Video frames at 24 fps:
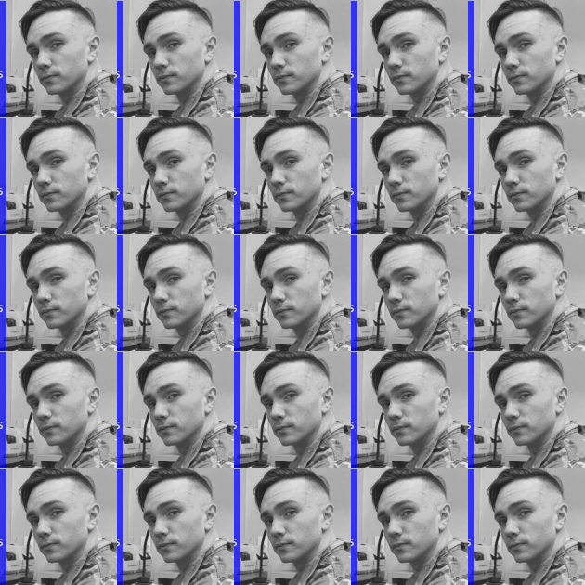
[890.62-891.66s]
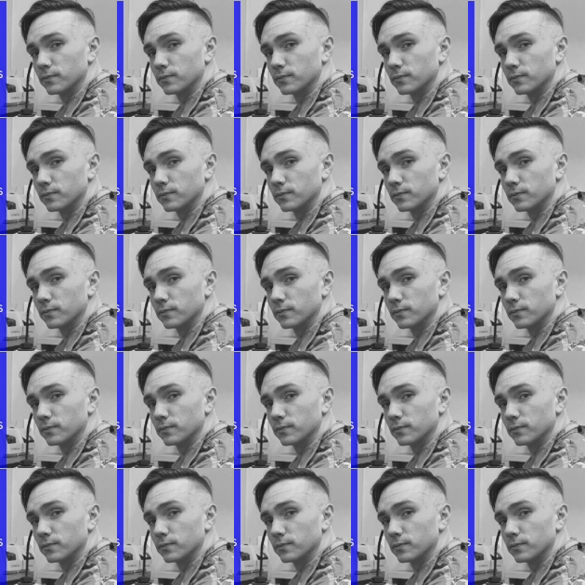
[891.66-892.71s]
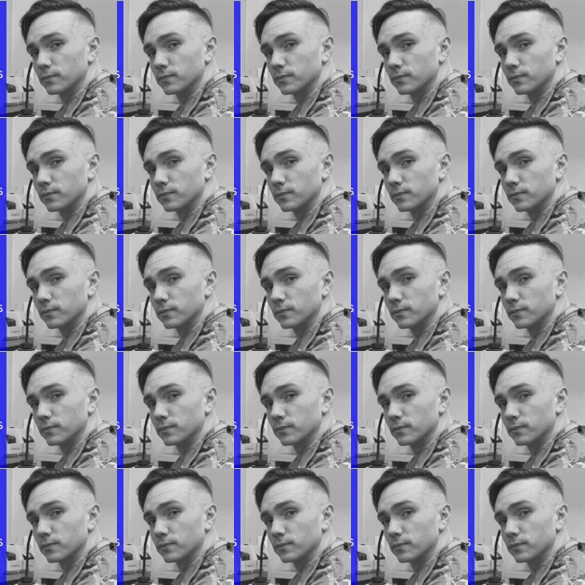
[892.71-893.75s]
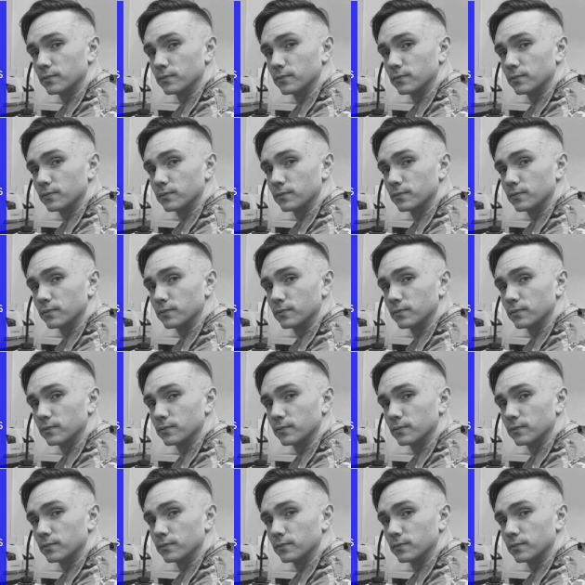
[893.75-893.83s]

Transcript: This is a still picture; no speech is visible.